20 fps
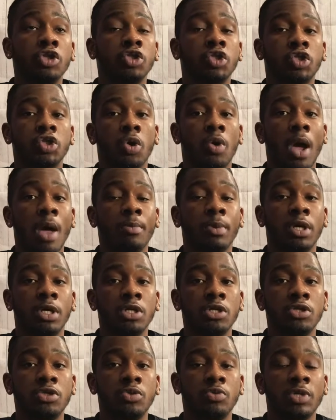so I'm
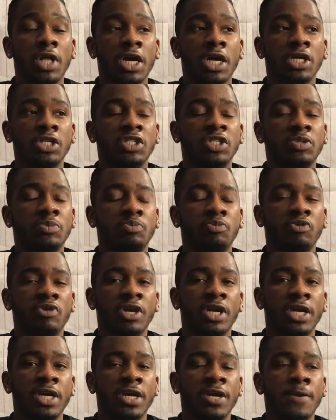going to do like a
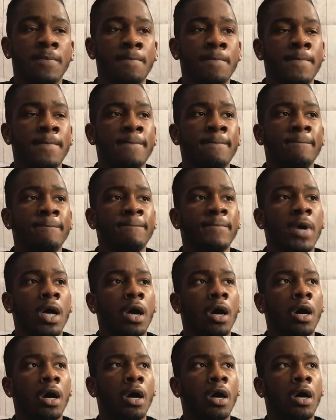spring,
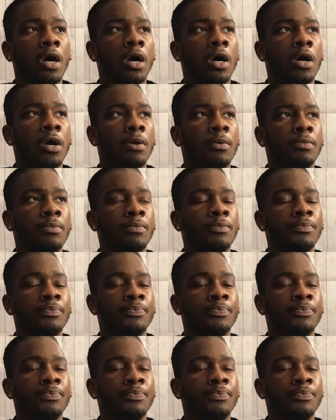I